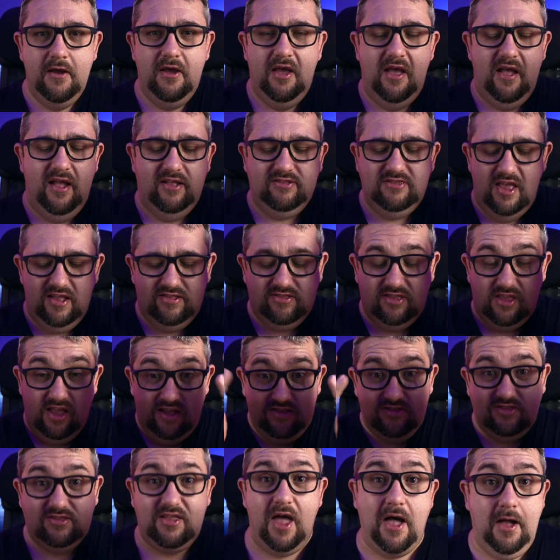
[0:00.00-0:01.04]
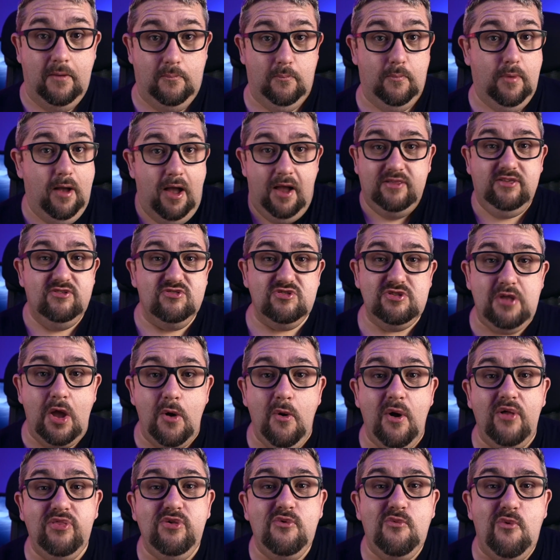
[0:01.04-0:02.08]
It's dumb. There's no
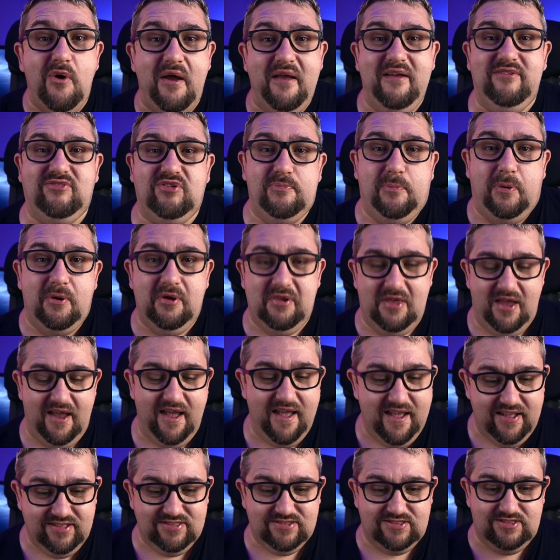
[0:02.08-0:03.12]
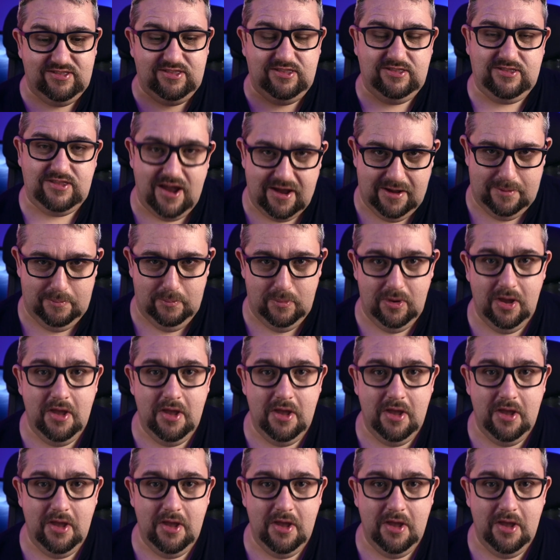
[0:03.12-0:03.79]
other way to put it. It's dumb.